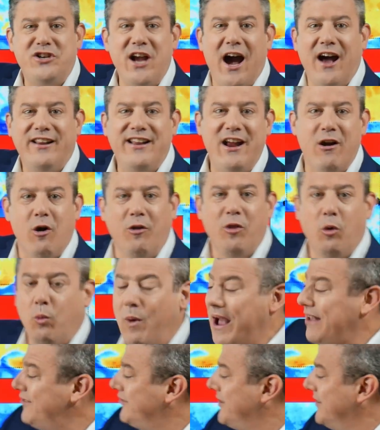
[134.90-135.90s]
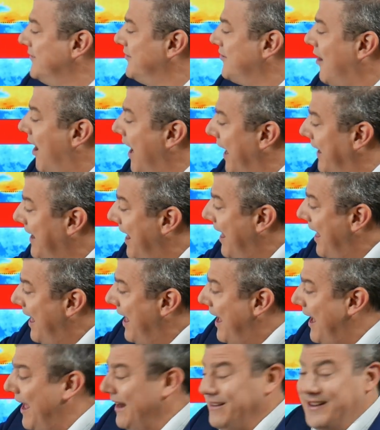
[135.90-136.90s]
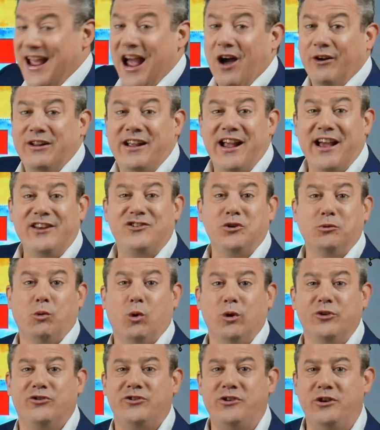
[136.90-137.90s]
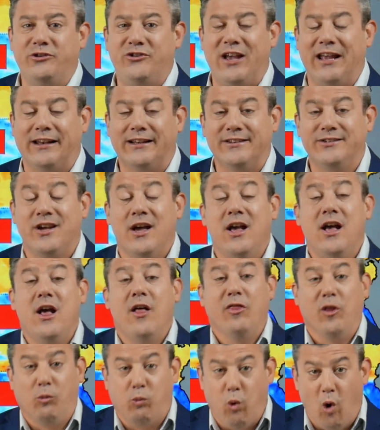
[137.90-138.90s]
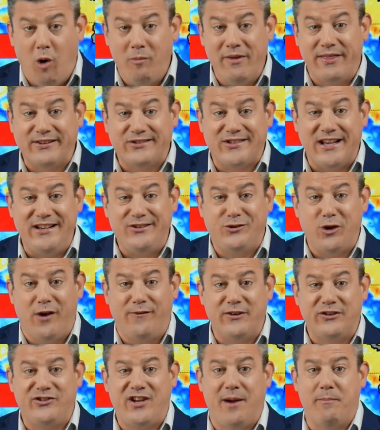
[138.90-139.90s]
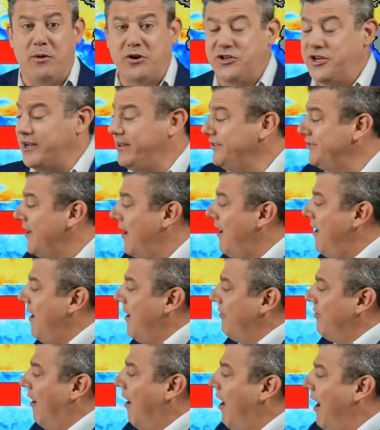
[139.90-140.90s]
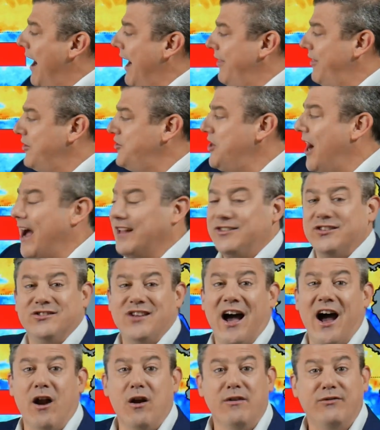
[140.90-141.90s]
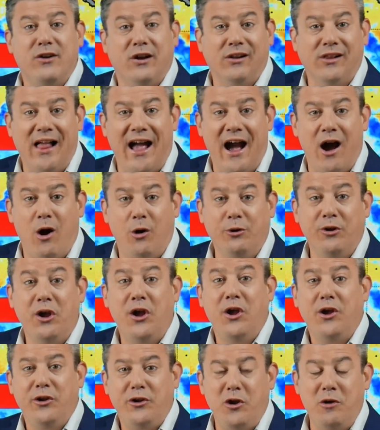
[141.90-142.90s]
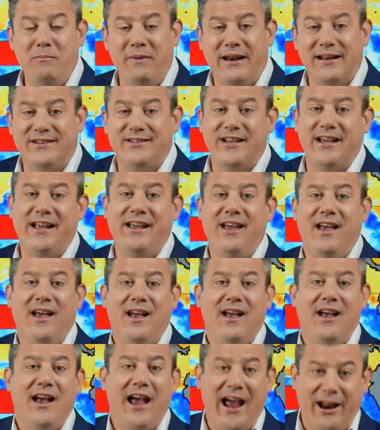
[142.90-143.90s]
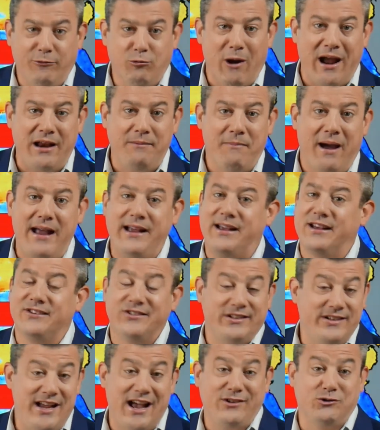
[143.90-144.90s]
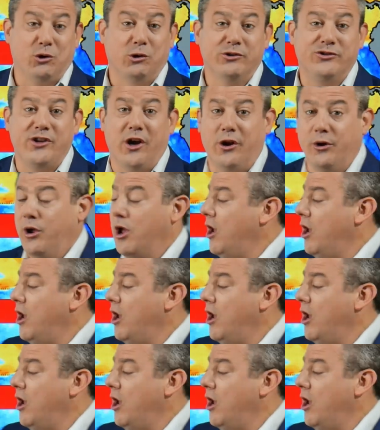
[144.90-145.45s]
out here on the western side and down here towards New Zealand. The warmer the sea surface temperatures, the higher the chances are of cloud, humidity, and rainmakers, and yes, also